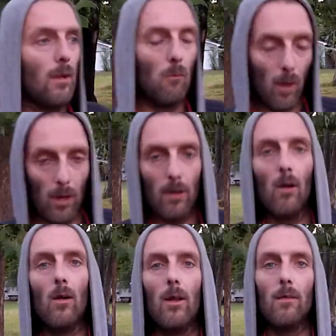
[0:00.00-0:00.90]
wiring
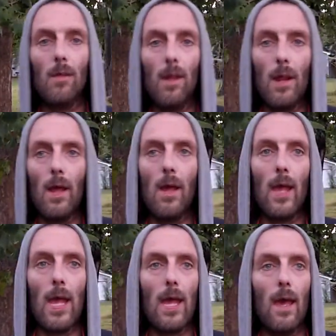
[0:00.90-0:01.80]
harness and
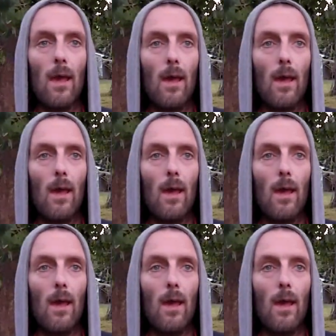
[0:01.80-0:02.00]
a